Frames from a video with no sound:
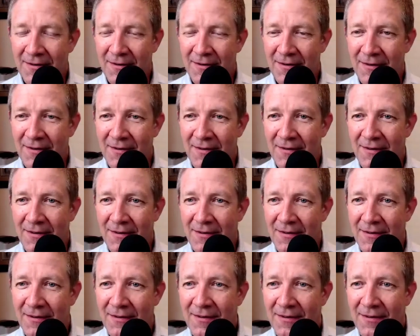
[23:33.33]

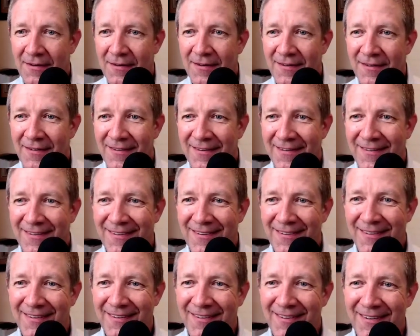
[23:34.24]

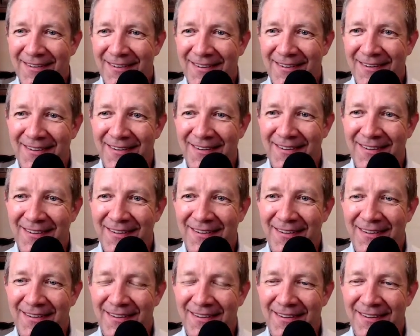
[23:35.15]
[no speech]